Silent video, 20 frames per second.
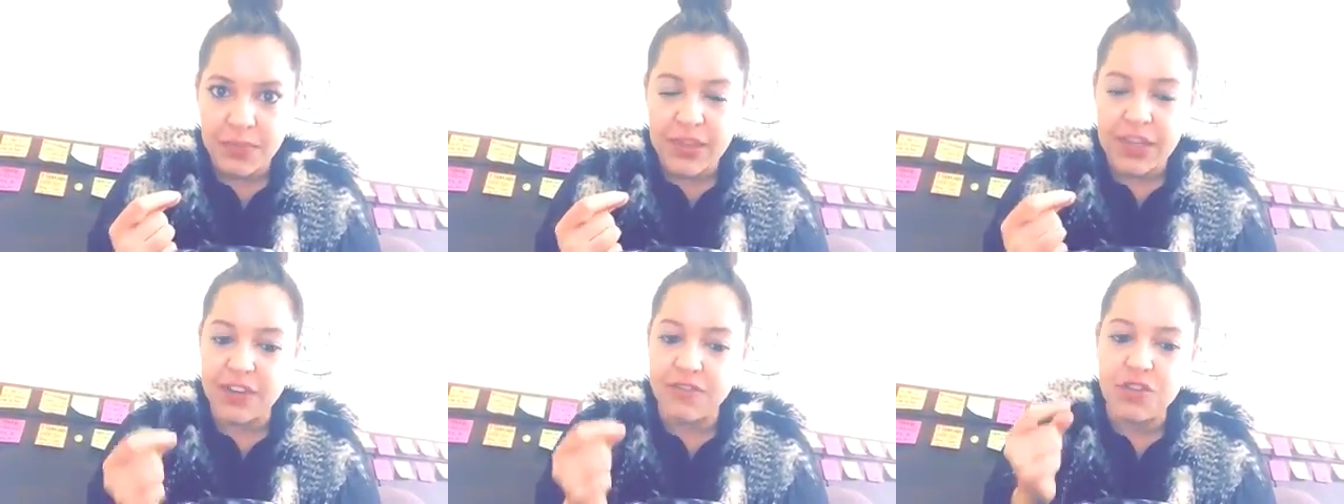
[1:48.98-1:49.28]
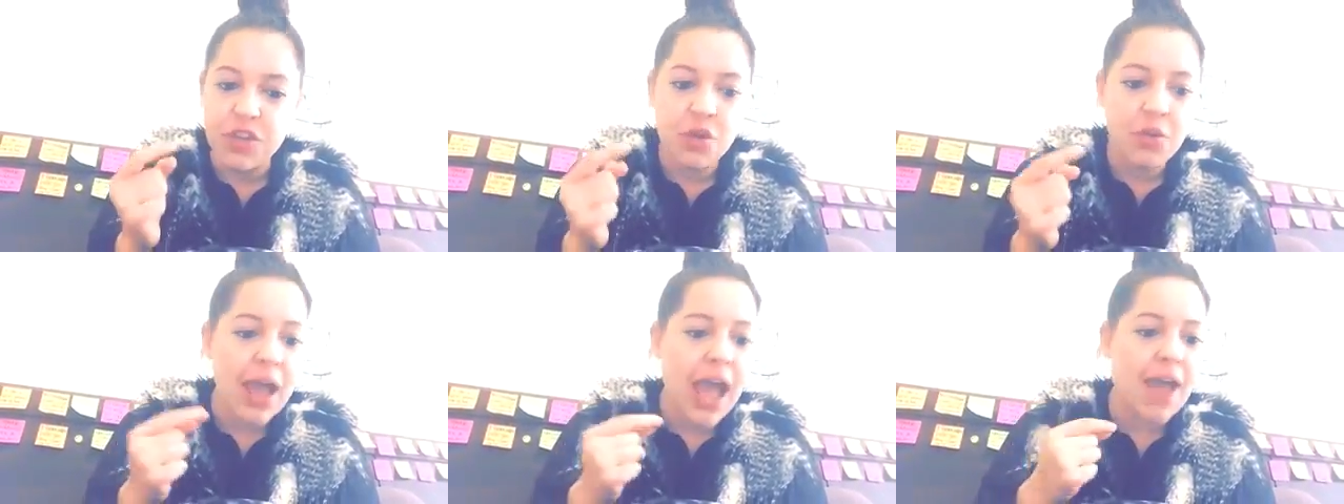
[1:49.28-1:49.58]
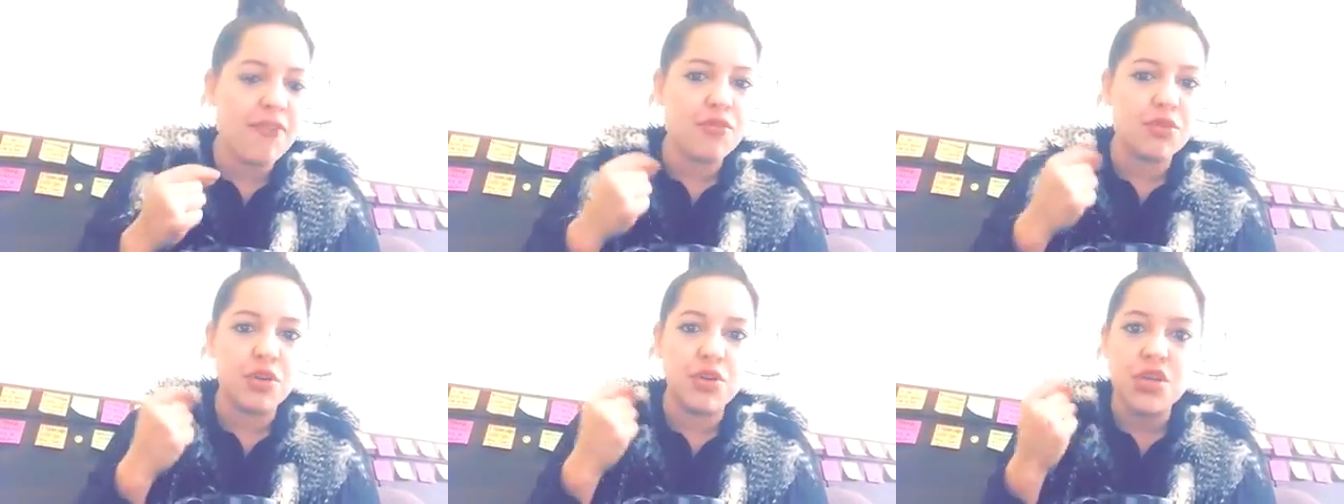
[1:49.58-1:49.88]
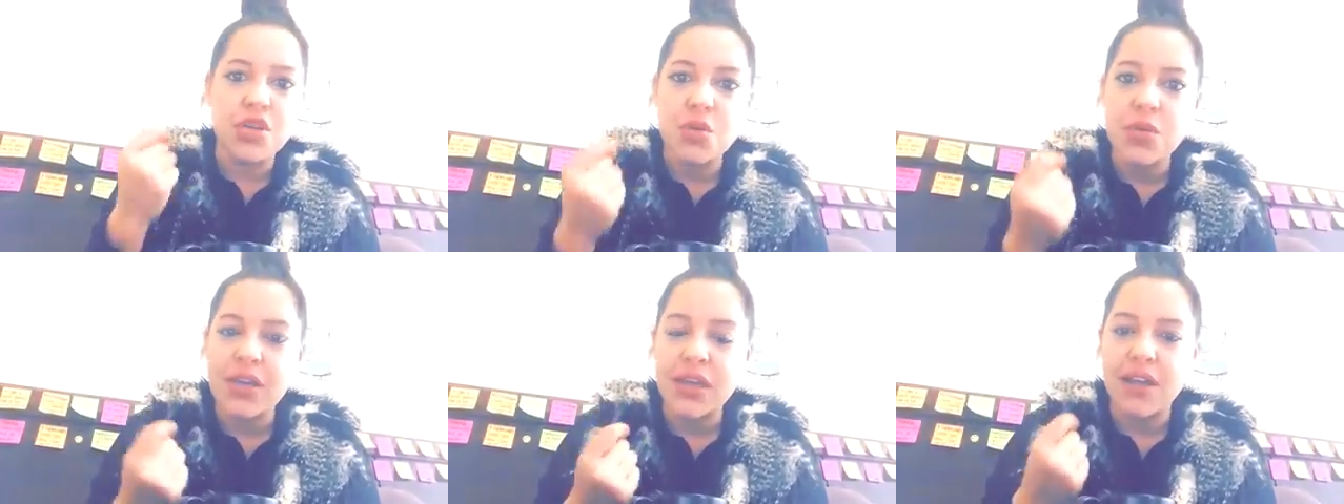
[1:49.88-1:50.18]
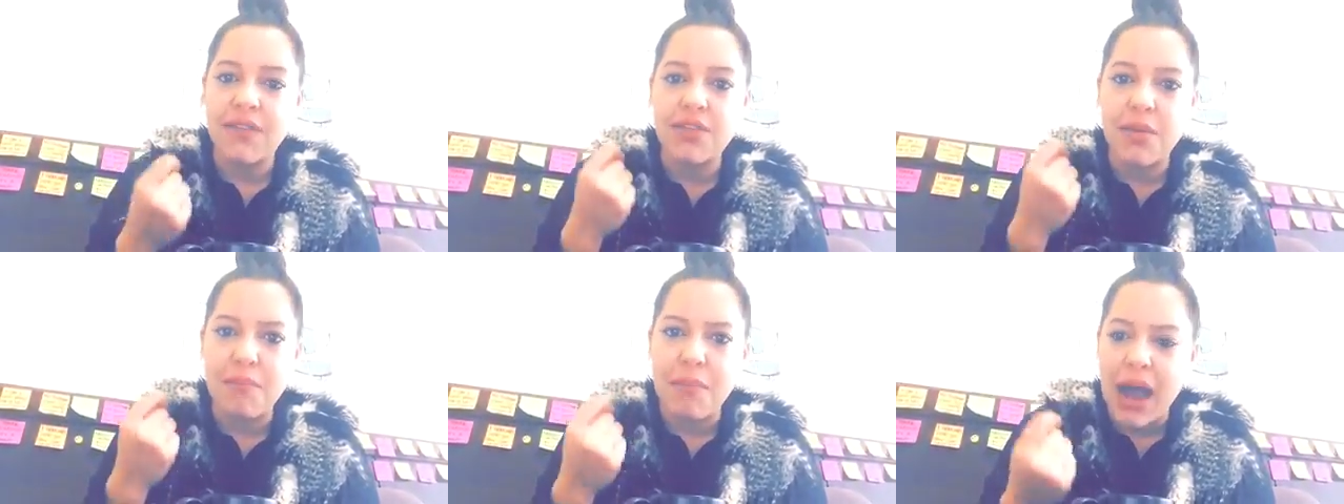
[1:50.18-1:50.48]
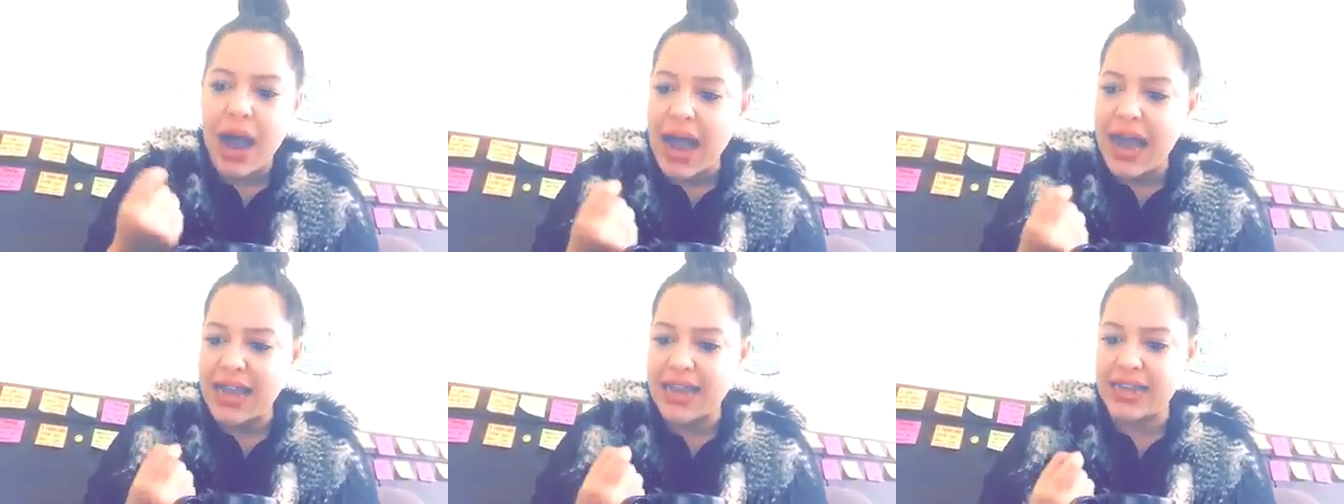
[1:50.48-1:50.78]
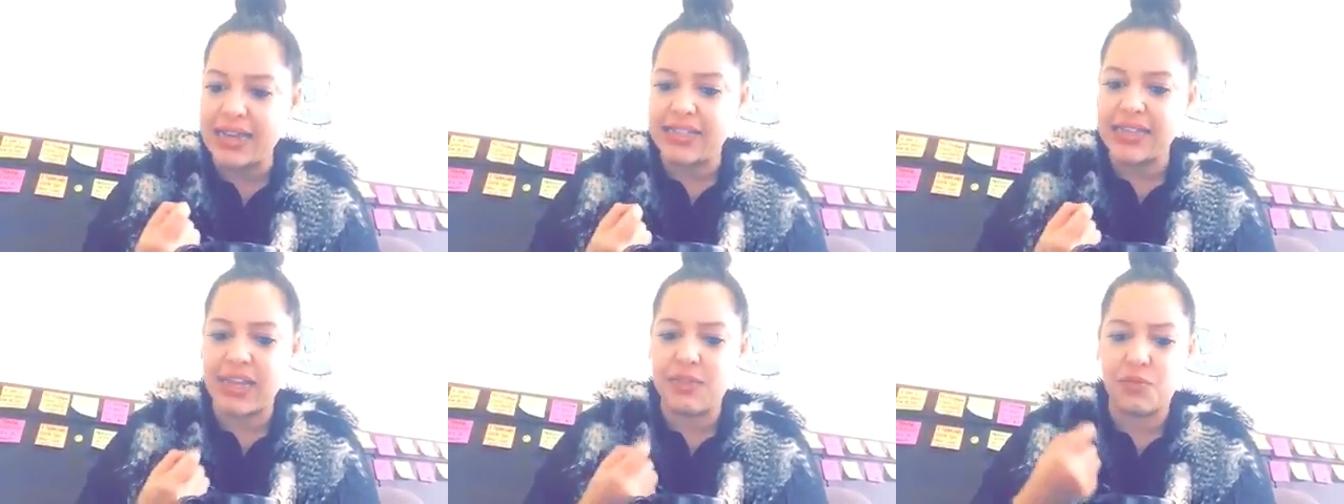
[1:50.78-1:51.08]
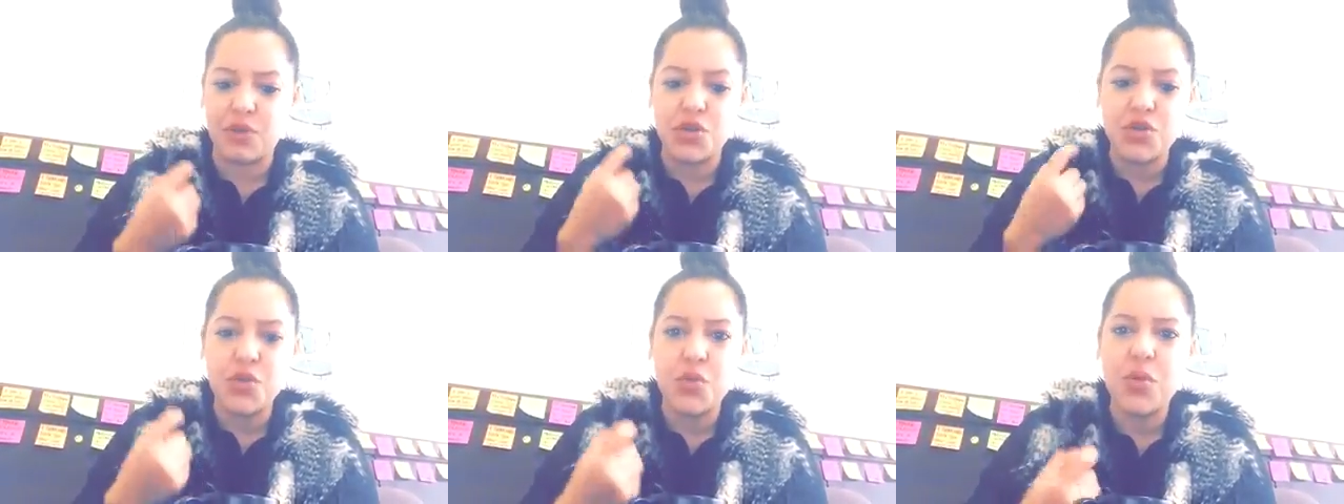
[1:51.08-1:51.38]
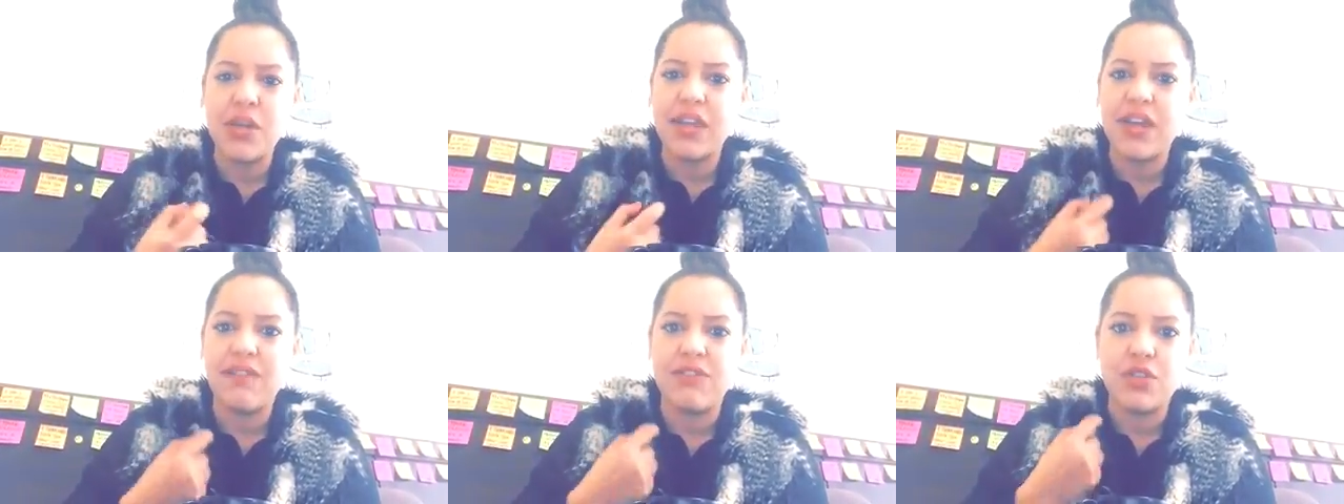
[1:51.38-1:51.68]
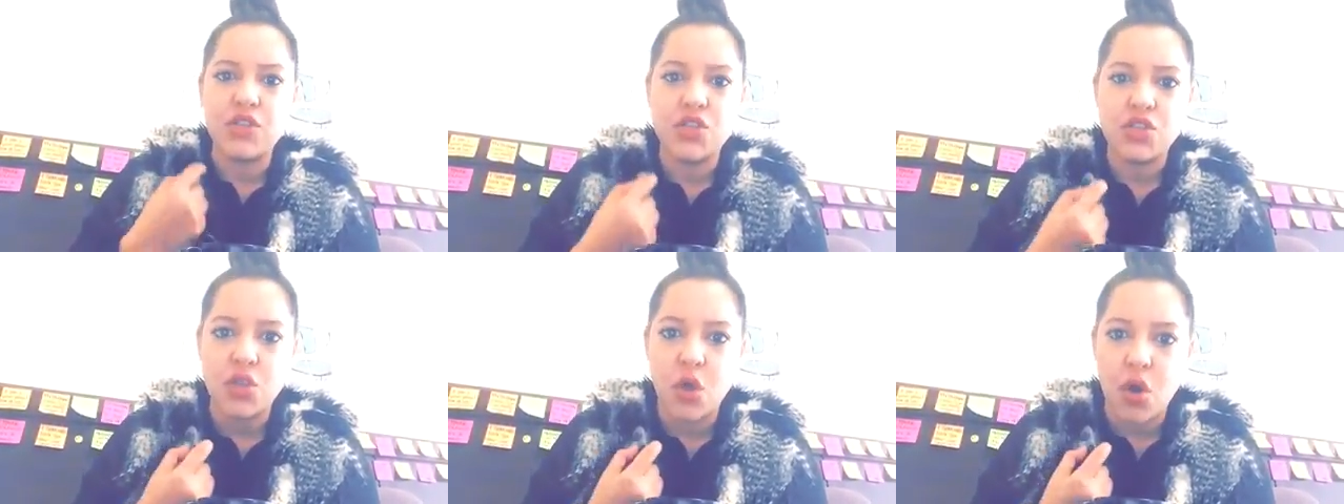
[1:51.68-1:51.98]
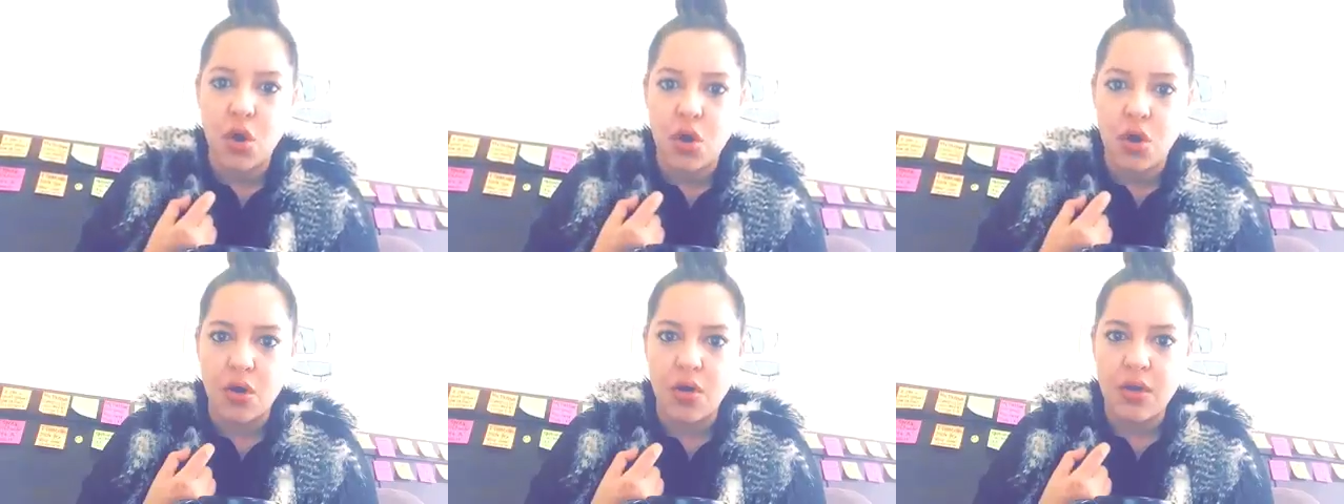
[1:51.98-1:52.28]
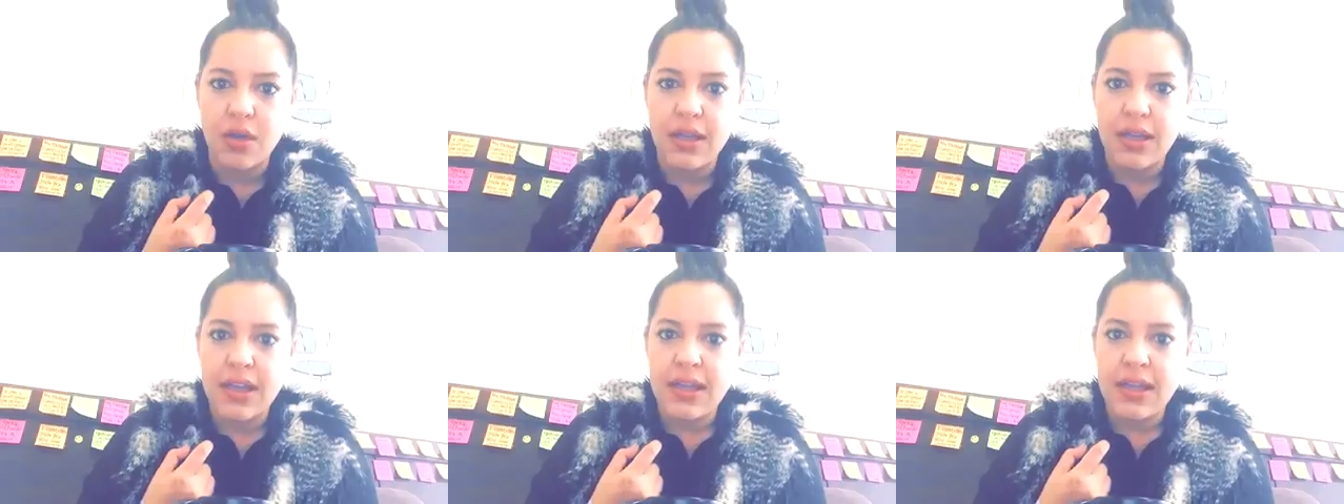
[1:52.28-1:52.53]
And if you don't have a renewing of the mind and renewing of the soul,